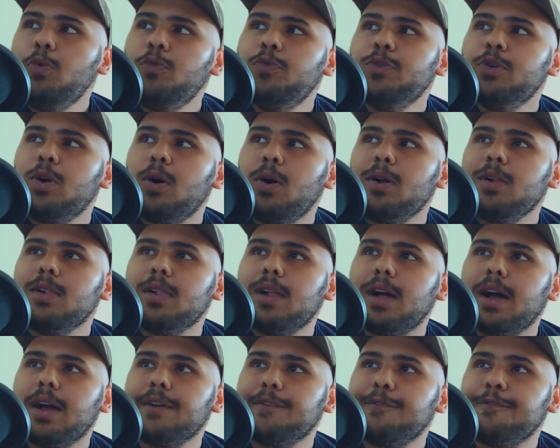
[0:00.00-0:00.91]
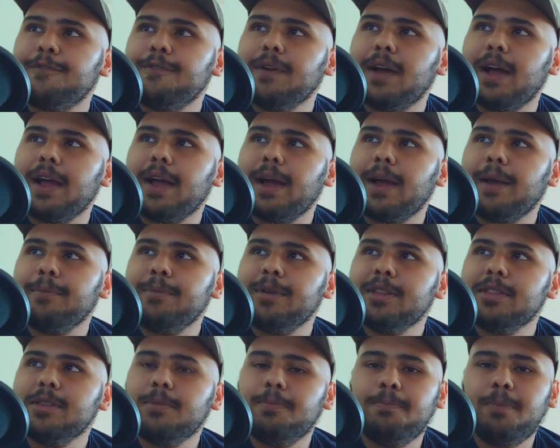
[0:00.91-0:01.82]
Overall, I
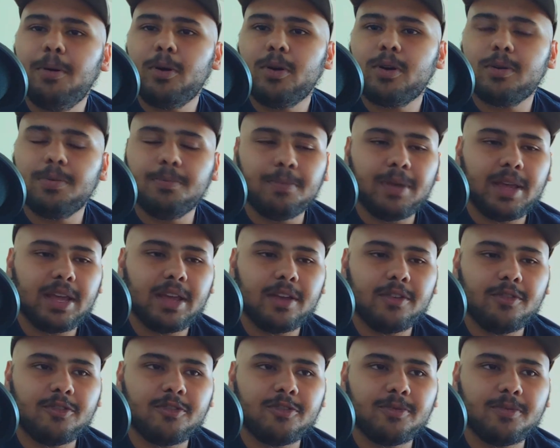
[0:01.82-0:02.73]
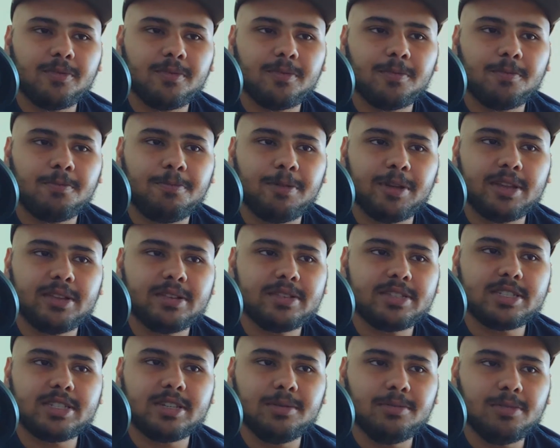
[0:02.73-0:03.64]
mean, the book may have
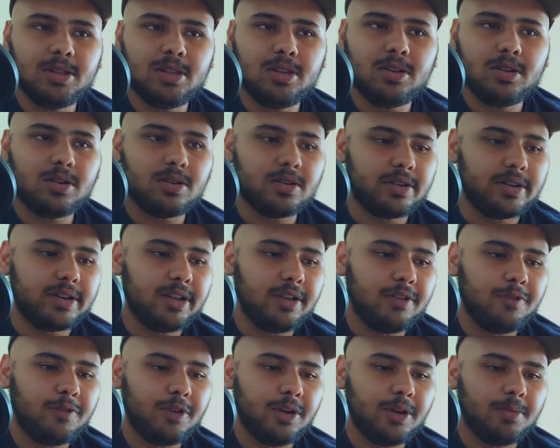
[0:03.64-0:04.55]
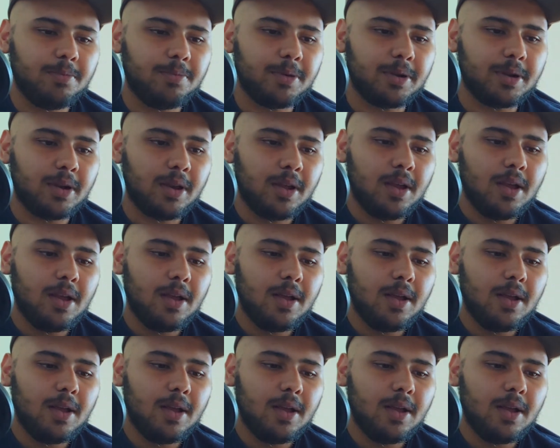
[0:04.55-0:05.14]
been similar or different, but